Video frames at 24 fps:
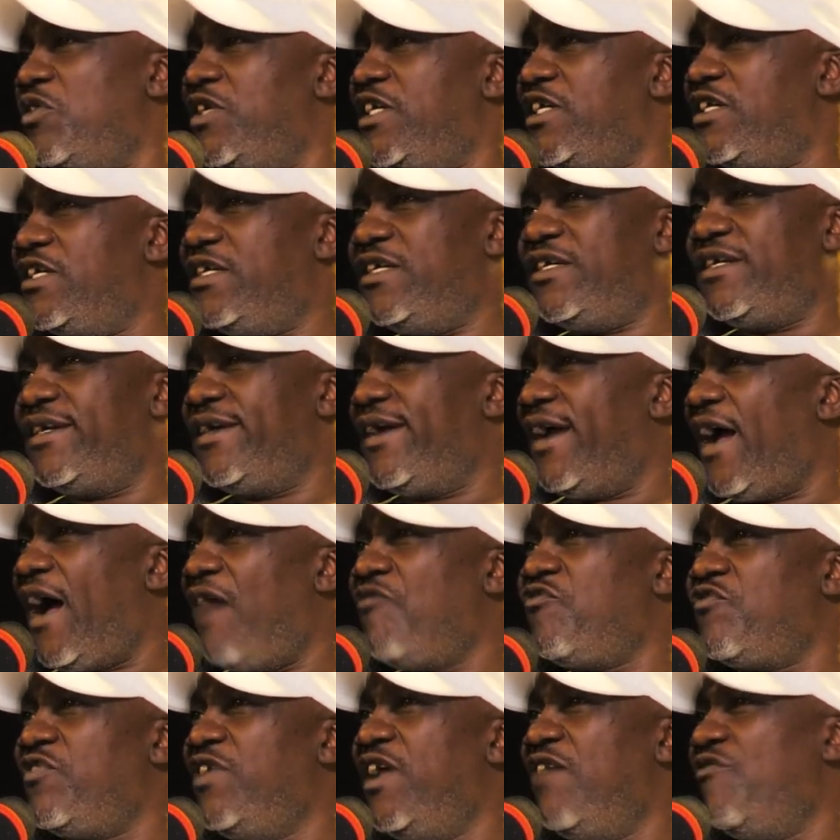league.
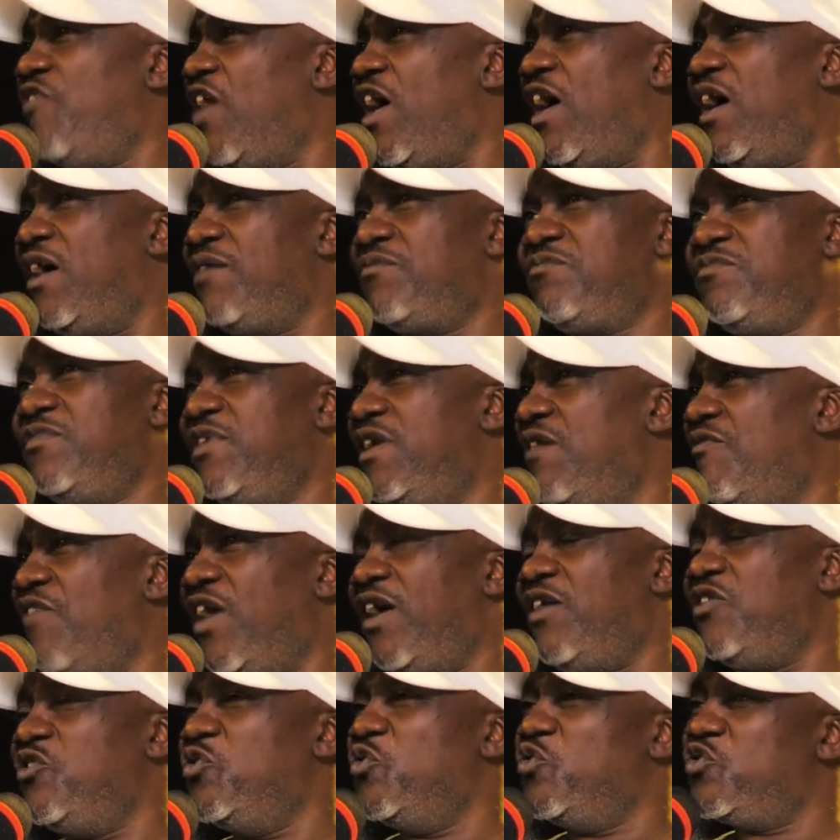I've never
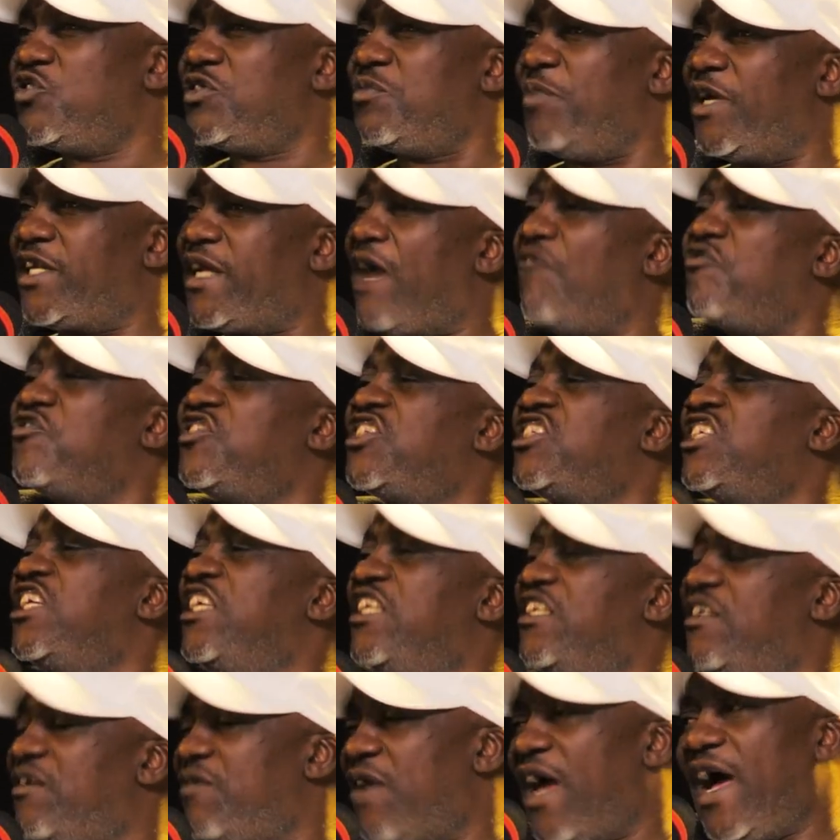used, but I've
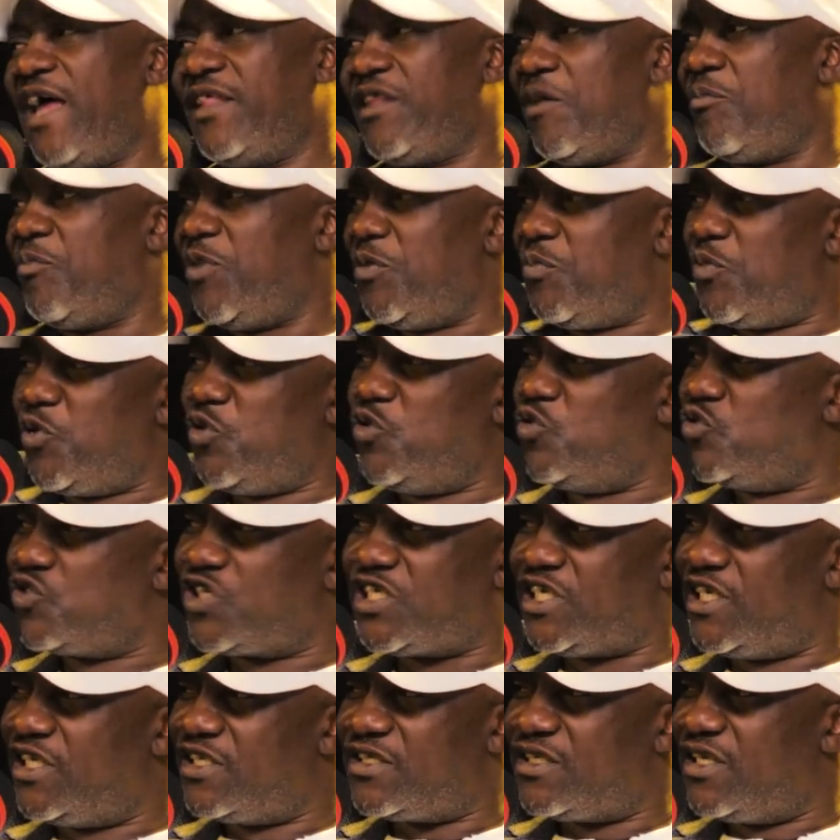seen other people
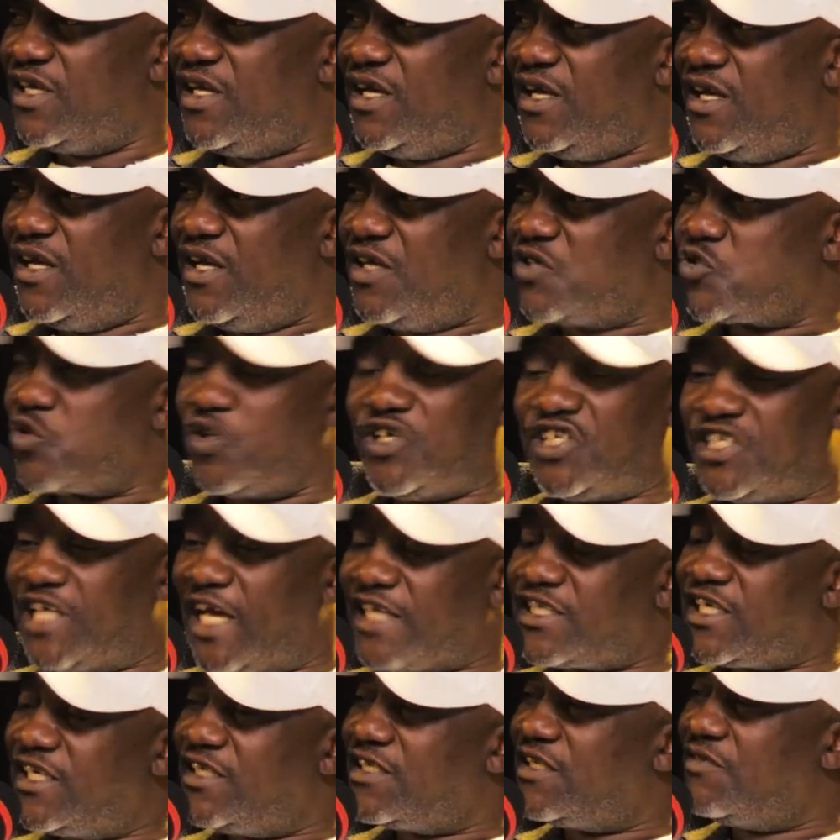using it. So it
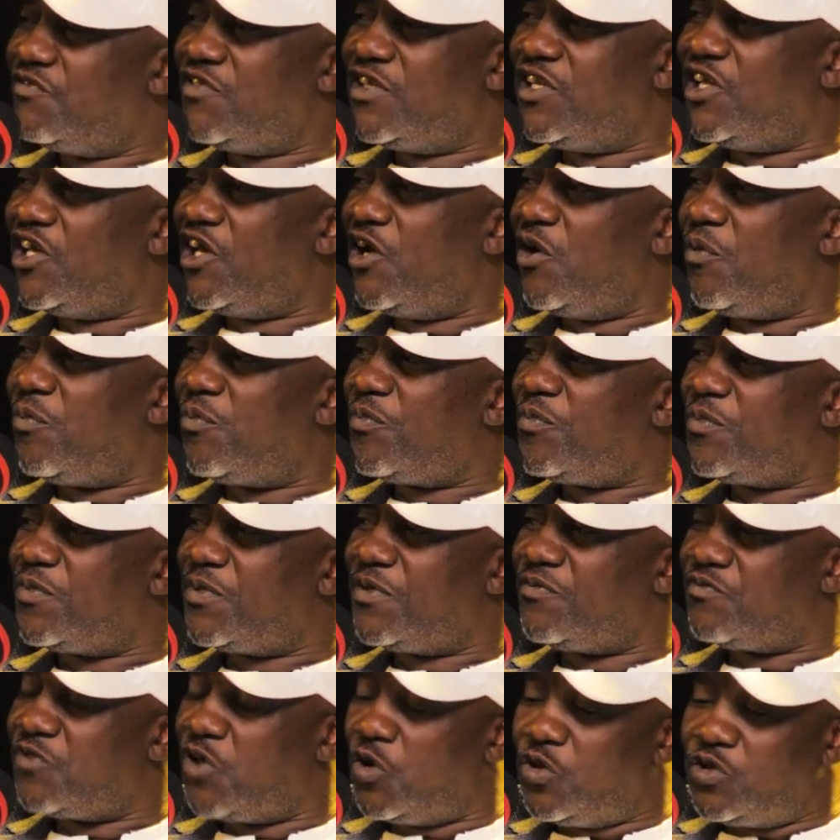doesn't even help.
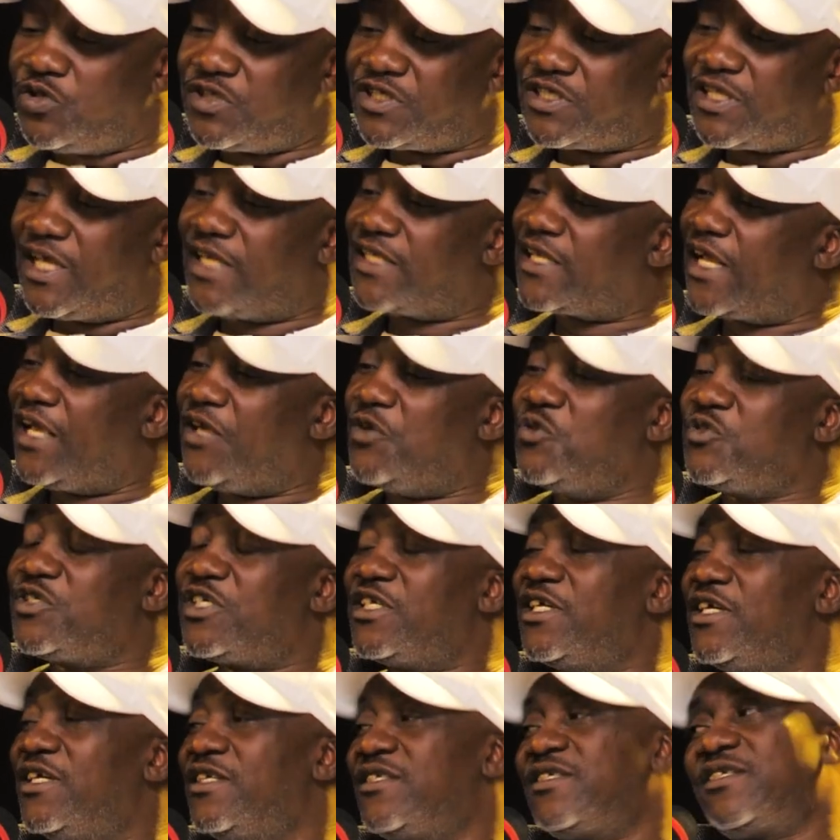With those that are
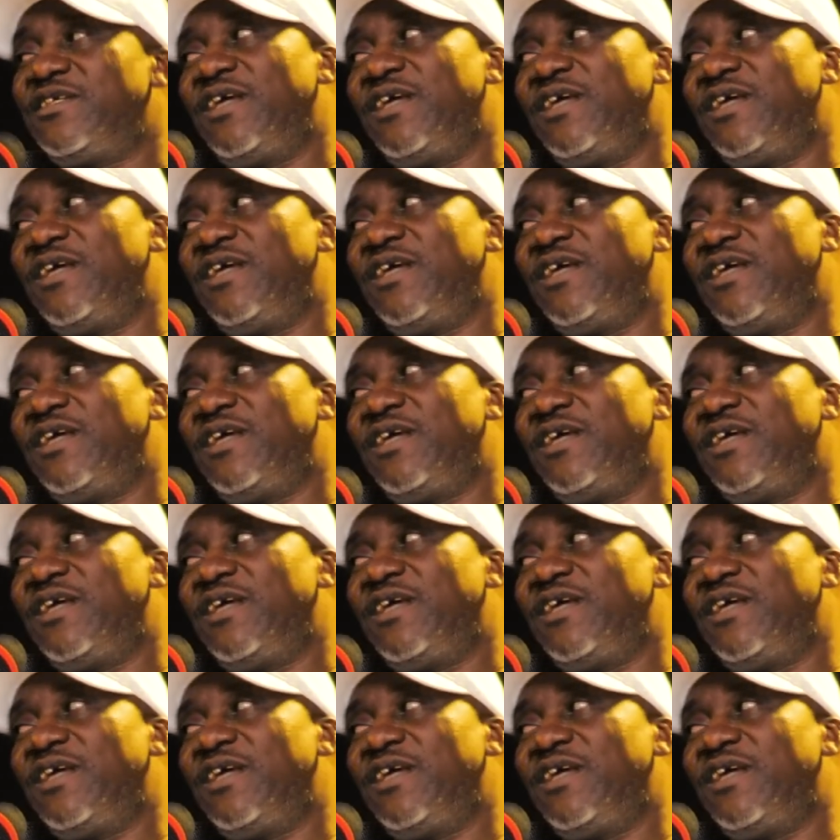using it,